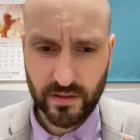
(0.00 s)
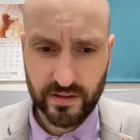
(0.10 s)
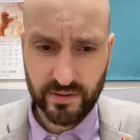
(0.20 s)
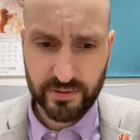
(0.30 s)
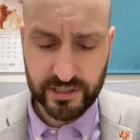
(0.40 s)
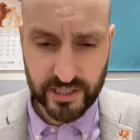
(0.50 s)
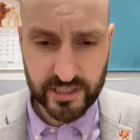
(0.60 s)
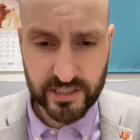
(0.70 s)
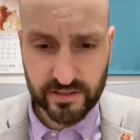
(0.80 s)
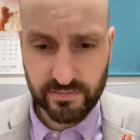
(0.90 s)
The
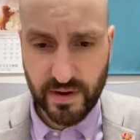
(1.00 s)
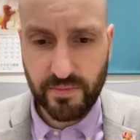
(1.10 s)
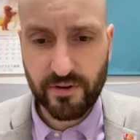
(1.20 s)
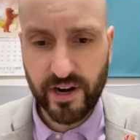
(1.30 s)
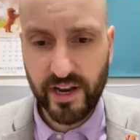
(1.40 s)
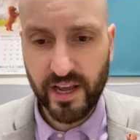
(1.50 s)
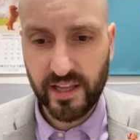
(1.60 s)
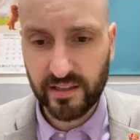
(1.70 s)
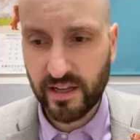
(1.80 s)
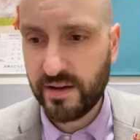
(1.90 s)
persistence of memory
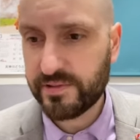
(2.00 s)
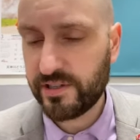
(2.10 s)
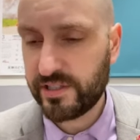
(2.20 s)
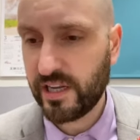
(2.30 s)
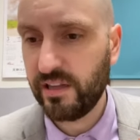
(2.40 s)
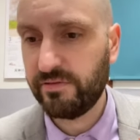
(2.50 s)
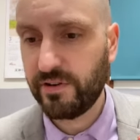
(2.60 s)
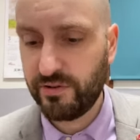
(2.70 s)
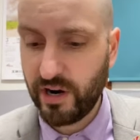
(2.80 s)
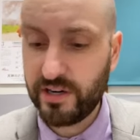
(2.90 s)
and lobster
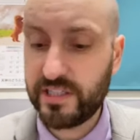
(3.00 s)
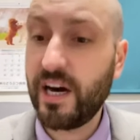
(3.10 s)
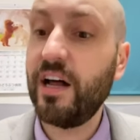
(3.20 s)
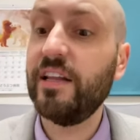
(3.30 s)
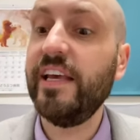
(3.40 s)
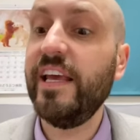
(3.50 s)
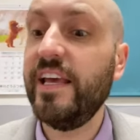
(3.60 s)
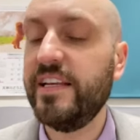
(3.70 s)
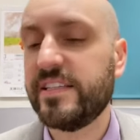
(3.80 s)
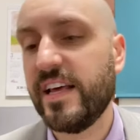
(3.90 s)
telephone are
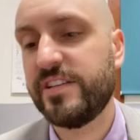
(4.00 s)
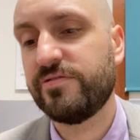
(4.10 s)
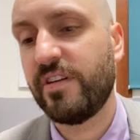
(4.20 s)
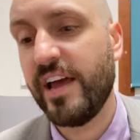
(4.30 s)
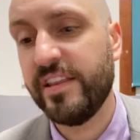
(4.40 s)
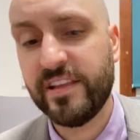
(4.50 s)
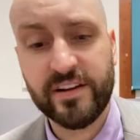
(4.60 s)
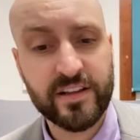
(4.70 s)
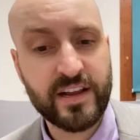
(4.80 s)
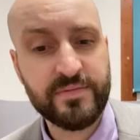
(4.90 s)
dollies. That's right.
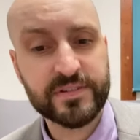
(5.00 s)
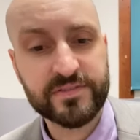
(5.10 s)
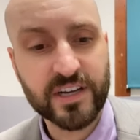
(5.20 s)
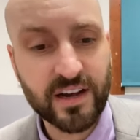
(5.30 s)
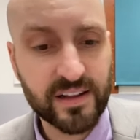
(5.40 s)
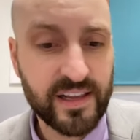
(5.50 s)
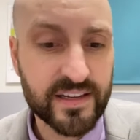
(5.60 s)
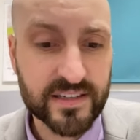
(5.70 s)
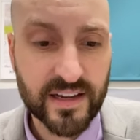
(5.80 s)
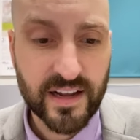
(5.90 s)
They're the names of
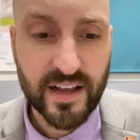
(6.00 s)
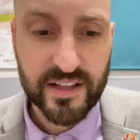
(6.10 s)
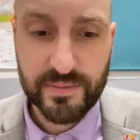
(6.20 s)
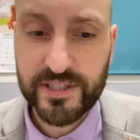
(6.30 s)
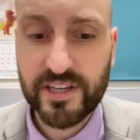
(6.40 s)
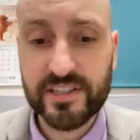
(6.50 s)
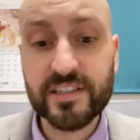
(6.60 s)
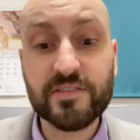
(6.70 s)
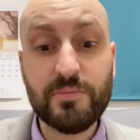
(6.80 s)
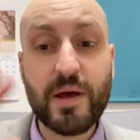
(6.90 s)
dollies. The
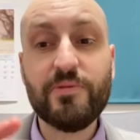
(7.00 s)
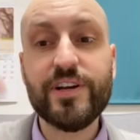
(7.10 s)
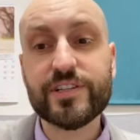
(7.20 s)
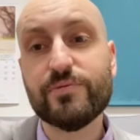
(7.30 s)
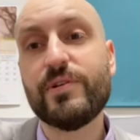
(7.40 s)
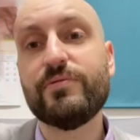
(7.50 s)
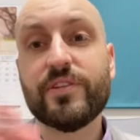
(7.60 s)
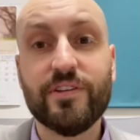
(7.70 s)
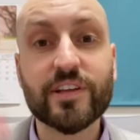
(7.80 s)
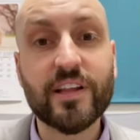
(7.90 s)
persistence of memory is the one with
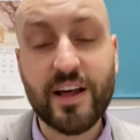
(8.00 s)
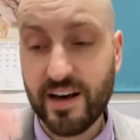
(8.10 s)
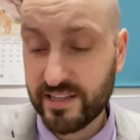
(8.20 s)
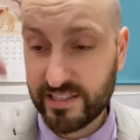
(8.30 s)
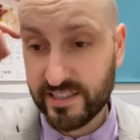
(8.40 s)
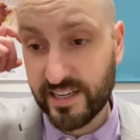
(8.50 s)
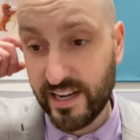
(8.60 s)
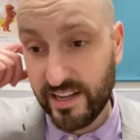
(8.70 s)
all the clocks, isn't it?